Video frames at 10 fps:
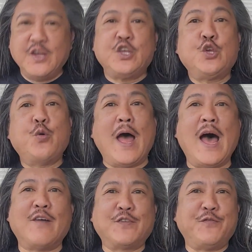You
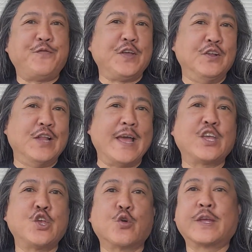have to feel like
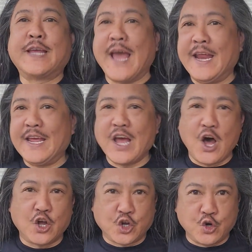you're getting
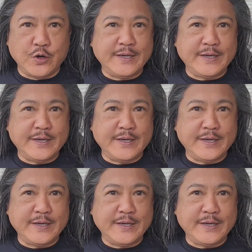a good